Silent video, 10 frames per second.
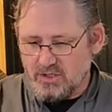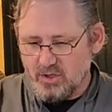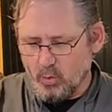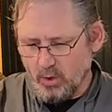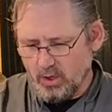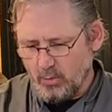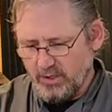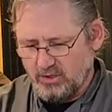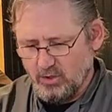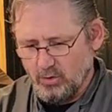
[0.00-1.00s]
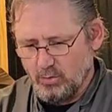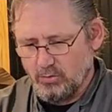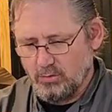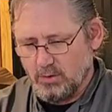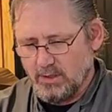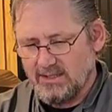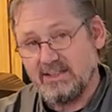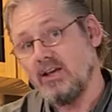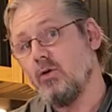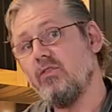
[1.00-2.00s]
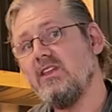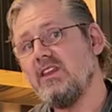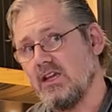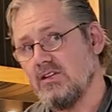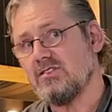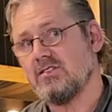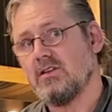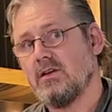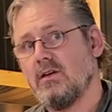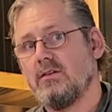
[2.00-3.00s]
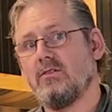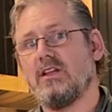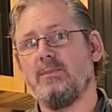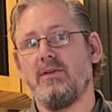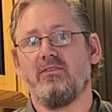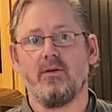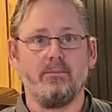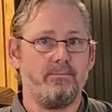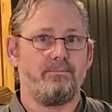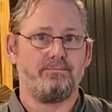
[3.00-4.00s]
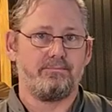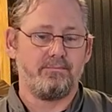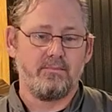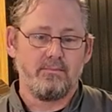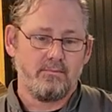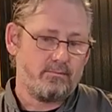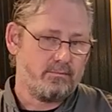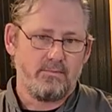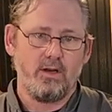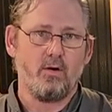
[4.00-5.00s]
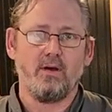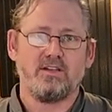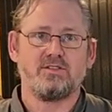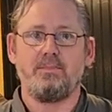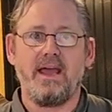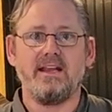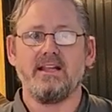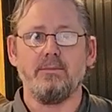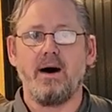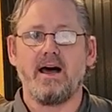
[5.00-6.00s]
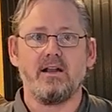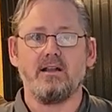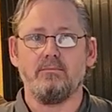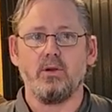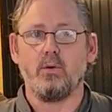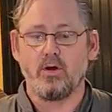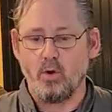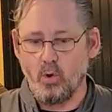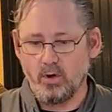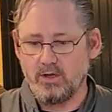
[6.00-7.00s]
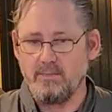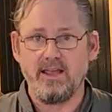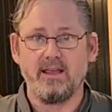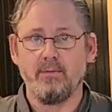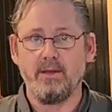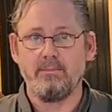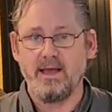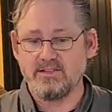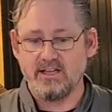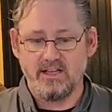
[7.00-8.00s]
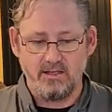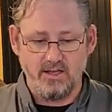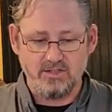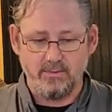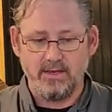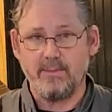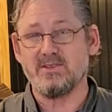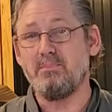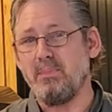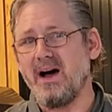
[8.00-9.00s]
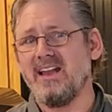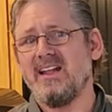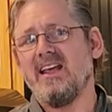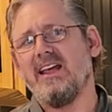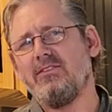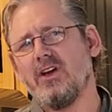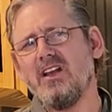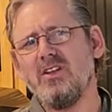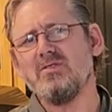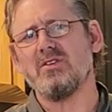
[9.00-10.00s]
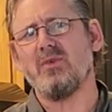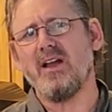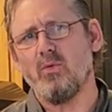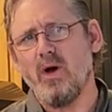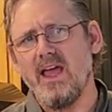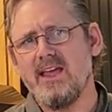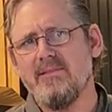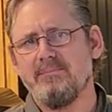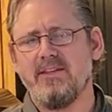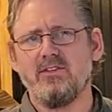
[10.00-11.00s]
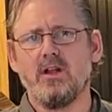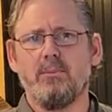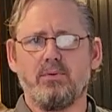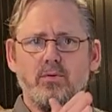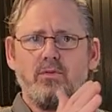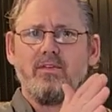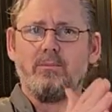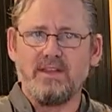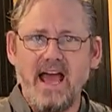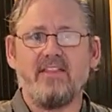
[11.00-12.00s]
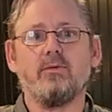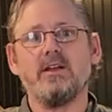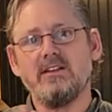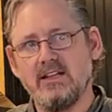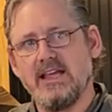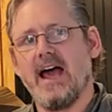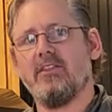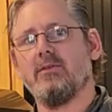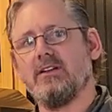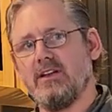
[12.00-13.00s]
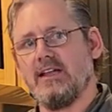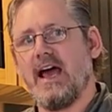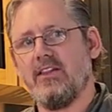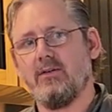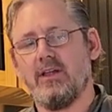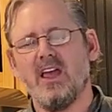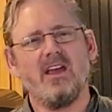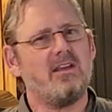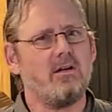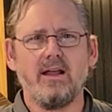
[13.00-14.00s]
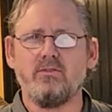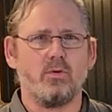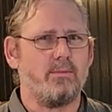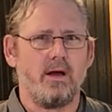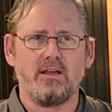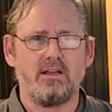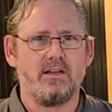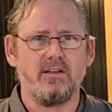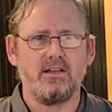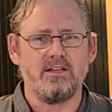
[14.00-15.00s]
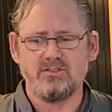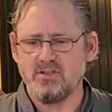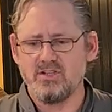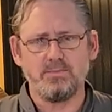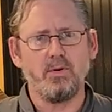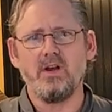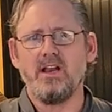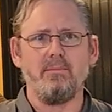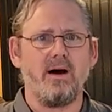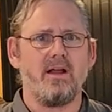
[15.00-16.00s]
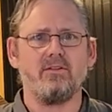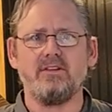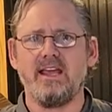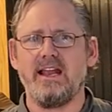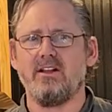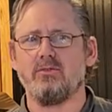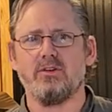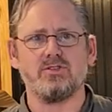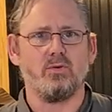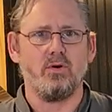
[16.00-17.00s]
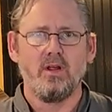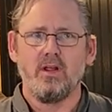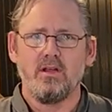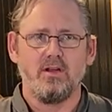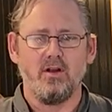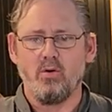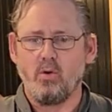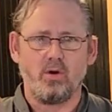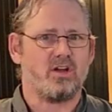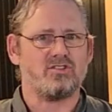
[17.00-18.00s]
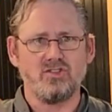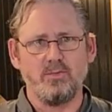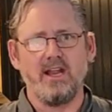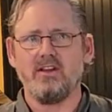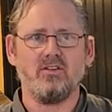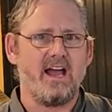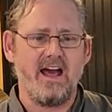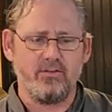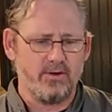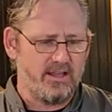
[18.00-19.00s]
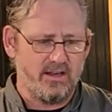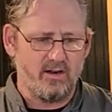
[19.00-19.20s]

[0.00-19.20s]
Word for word: So we're going to kill the yeast to keep it from you know, expanding in the bottle and blowing a cork and making a big mess like it does sometimes. But if you're gonna use it right away, if you're gonna brew from gathering to gathering to gathering, you don't have to worry about killing the yeast. You can just put it in a bottle, take it out the ritual, you know, or consume it at your gathering